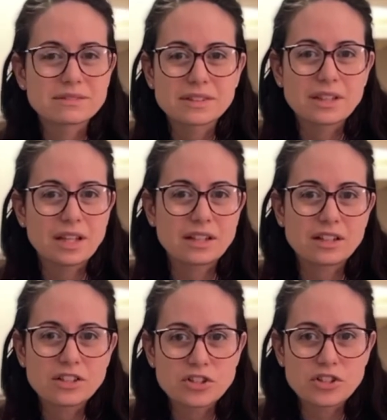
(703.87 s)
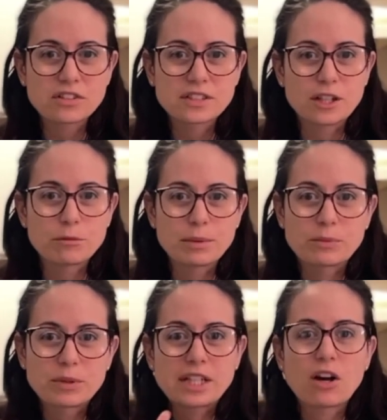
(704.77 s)
like jumped up, and
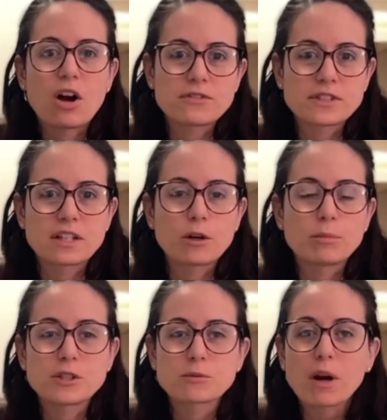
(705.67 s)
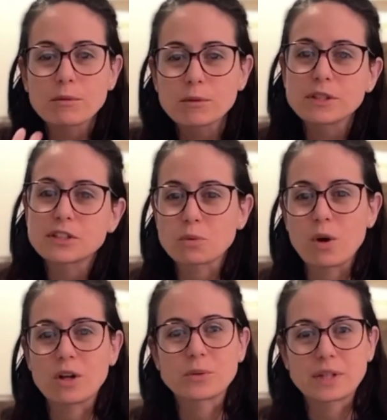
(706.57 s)
when he coughs it up, he's probably
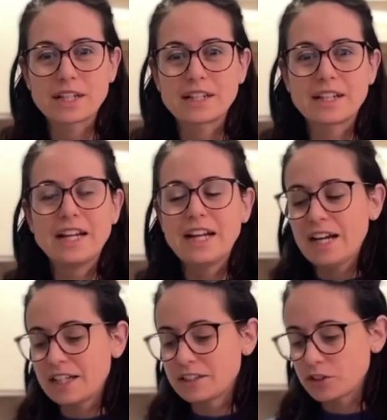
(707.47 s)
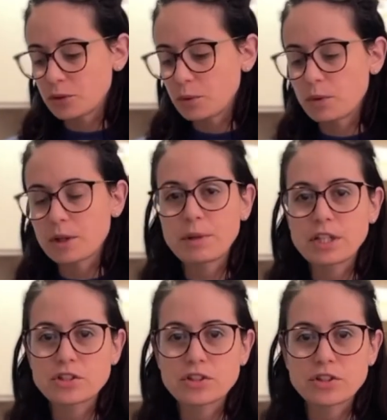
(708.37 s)
swallowing it. And so we want to make
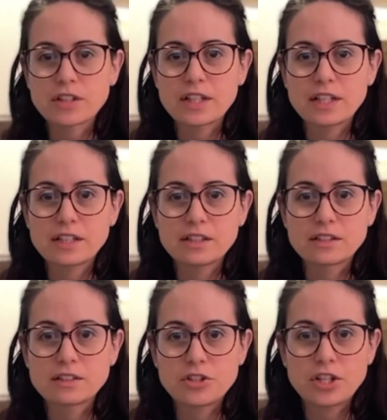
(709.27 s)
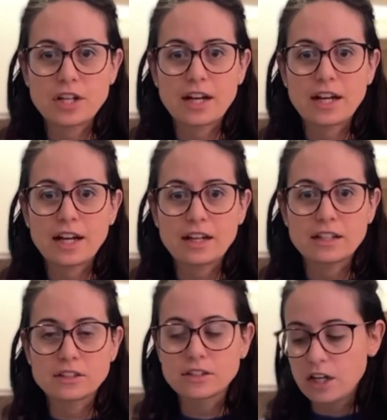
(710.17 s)
sure that his GI
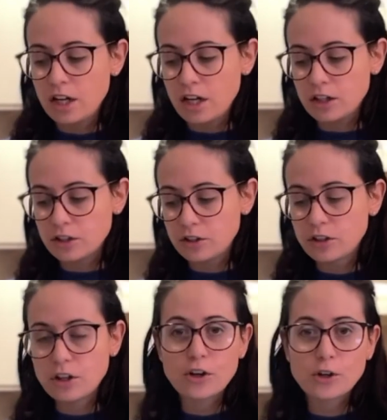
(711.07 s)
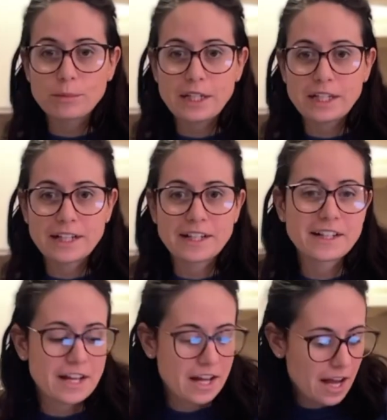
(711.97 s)
has a good army
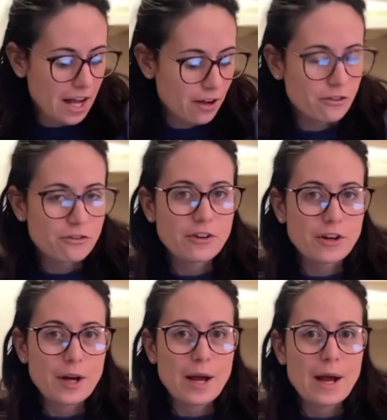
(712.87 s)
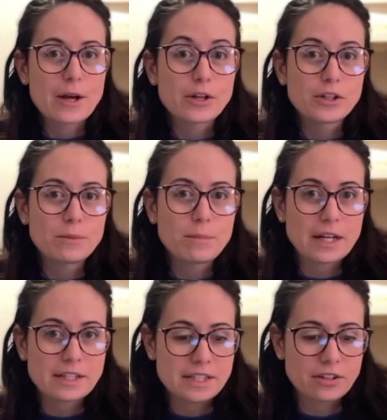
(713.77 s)
of good
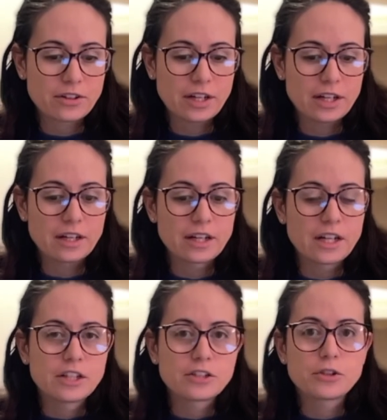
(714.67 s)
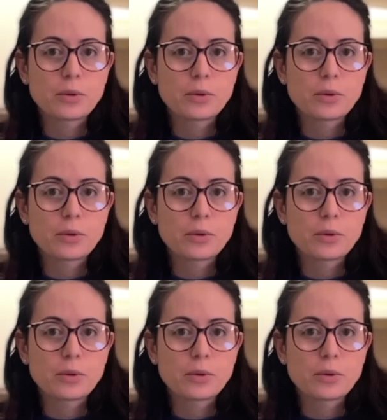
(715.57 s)
bacteria to